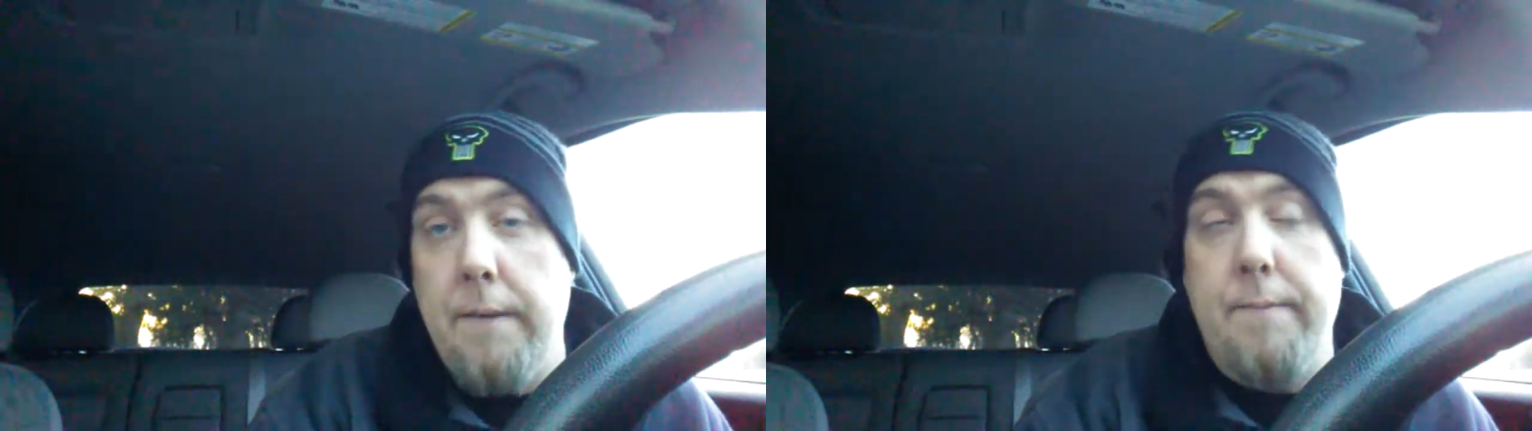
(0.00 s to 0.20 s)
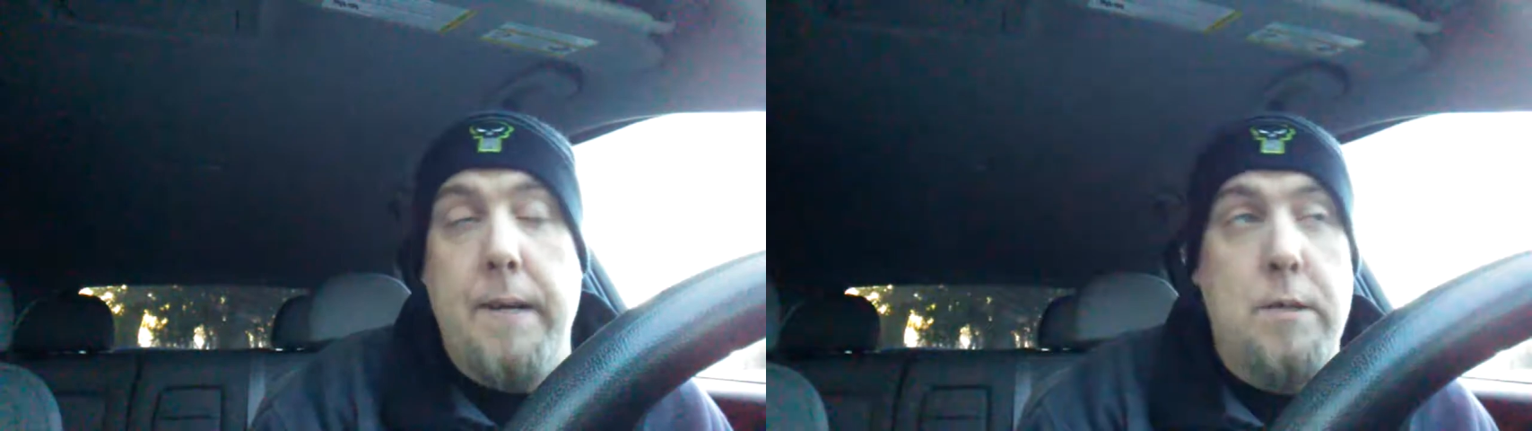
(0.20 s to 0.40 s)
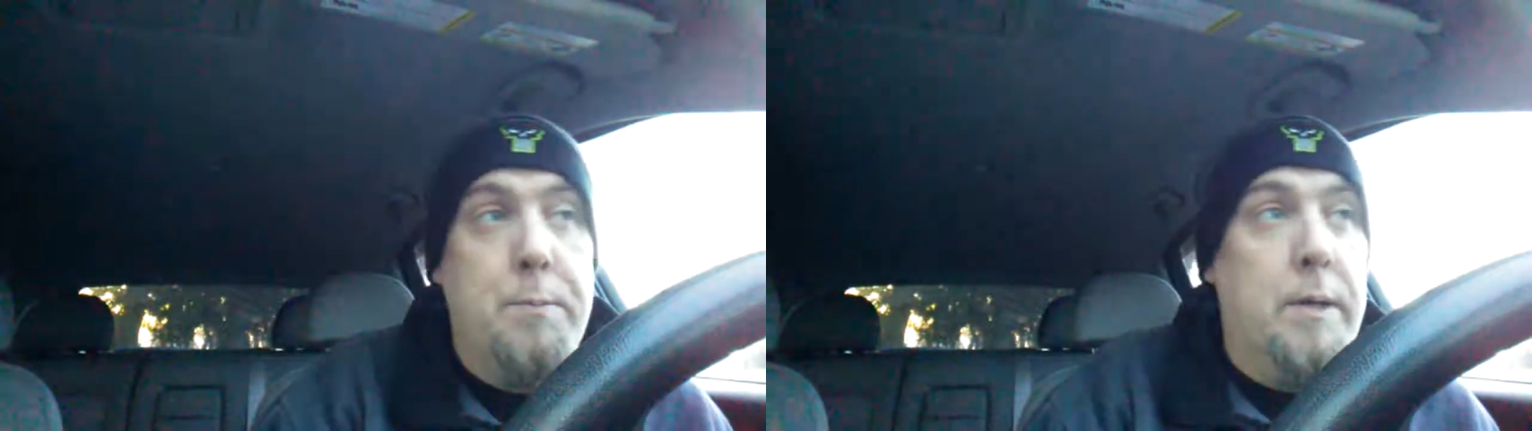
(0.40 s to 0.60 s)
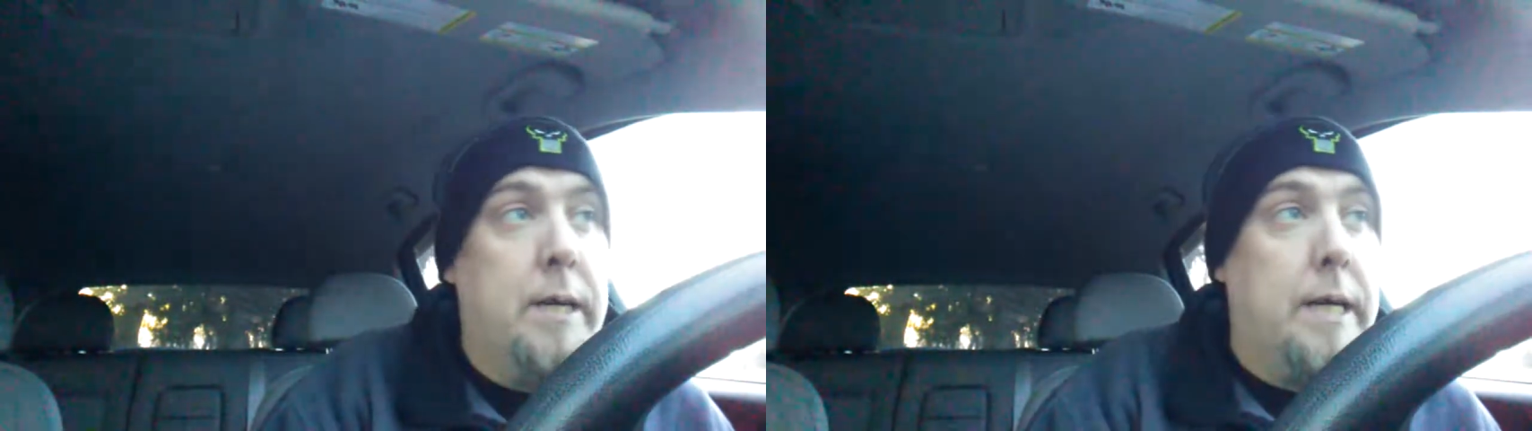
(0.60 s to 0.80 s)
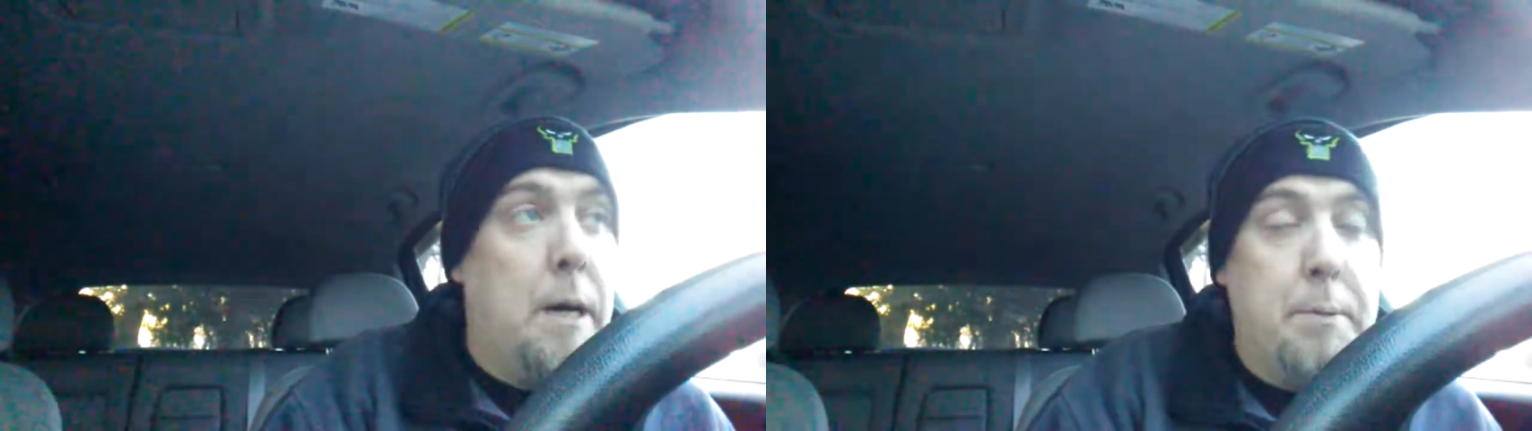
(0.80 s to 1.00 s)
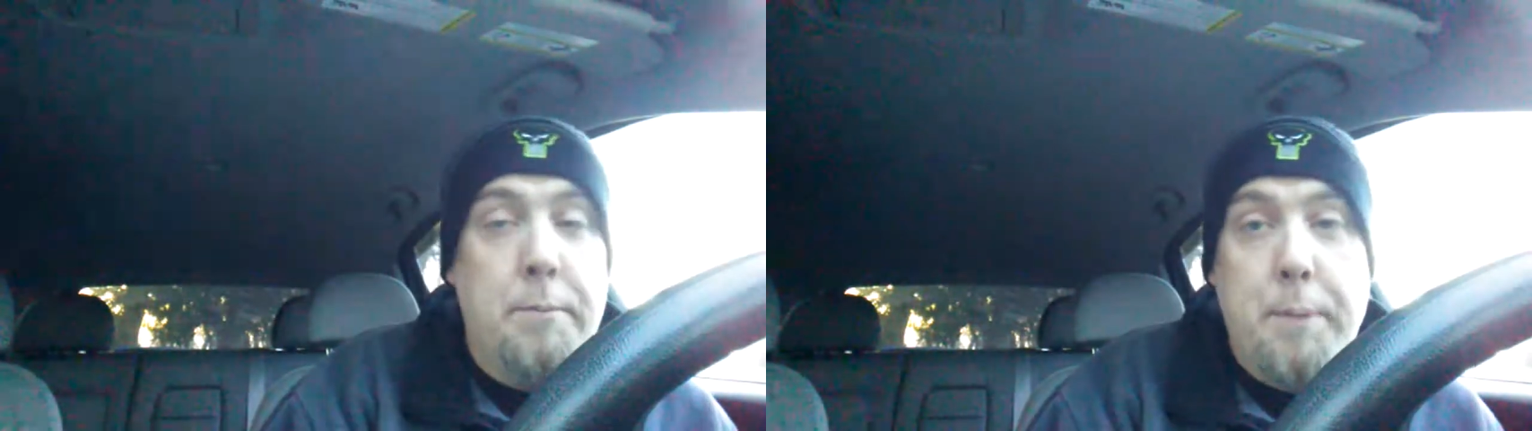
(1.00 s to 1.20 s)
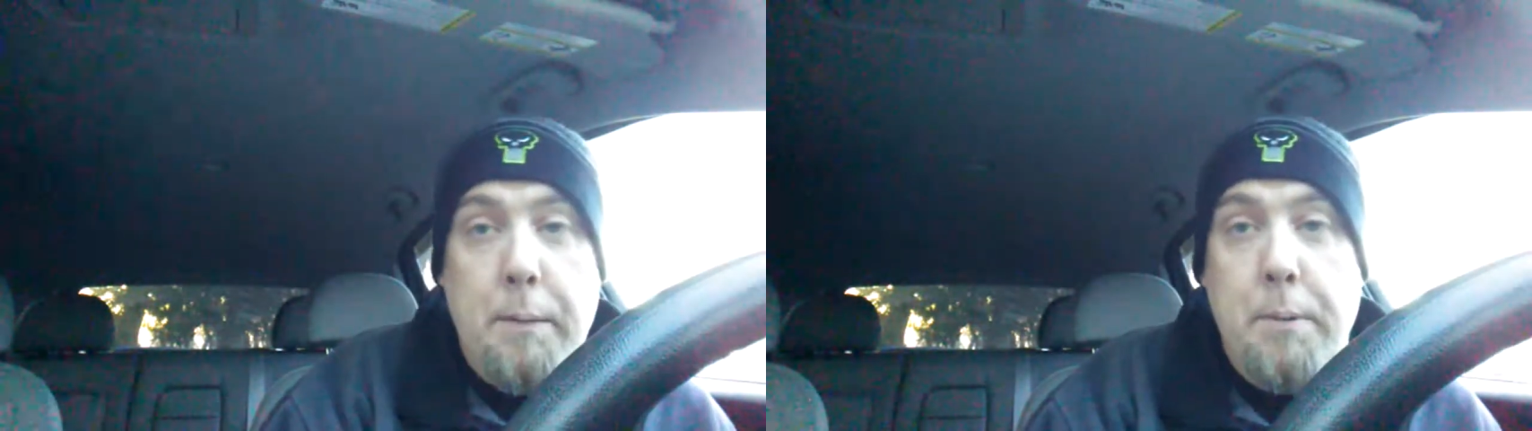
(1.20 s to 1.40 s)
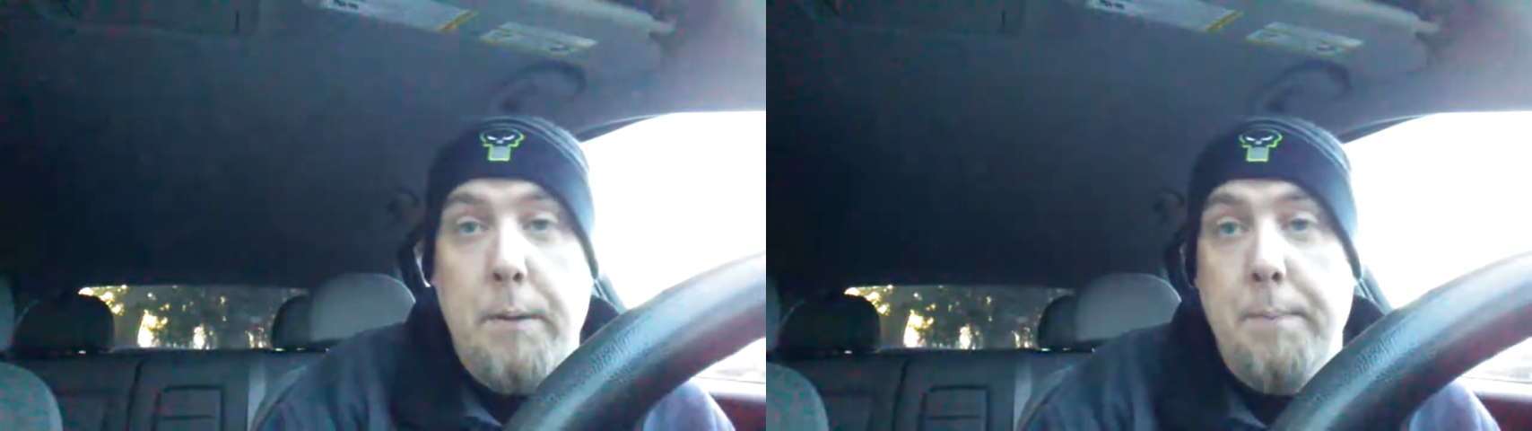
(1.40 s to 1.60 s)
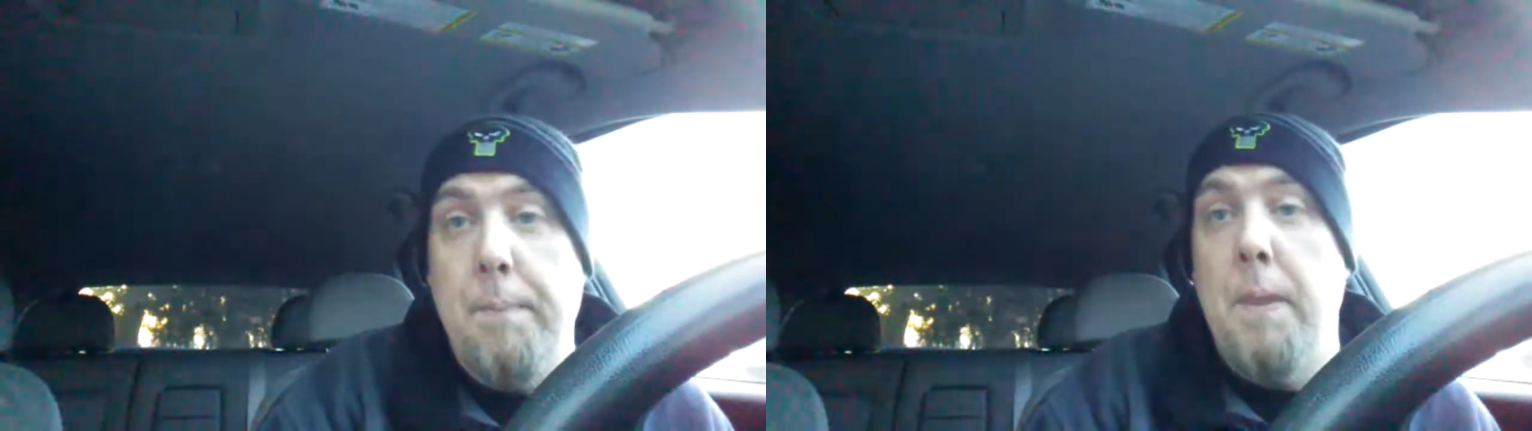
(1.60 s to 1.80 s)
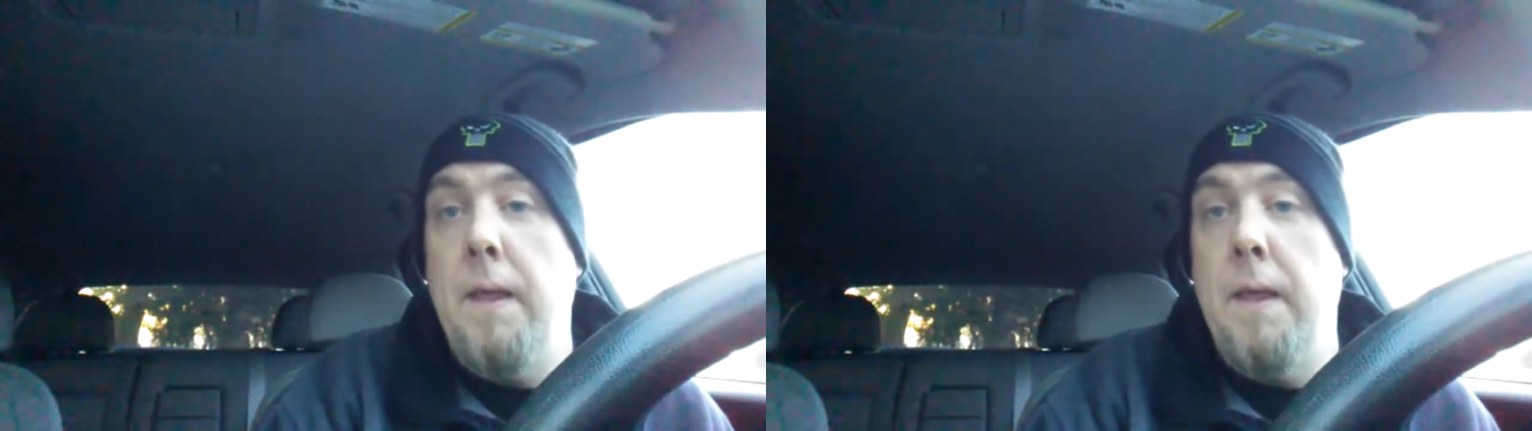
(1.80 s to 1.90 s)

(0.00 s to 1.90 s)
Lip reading: on Facebook a couple of people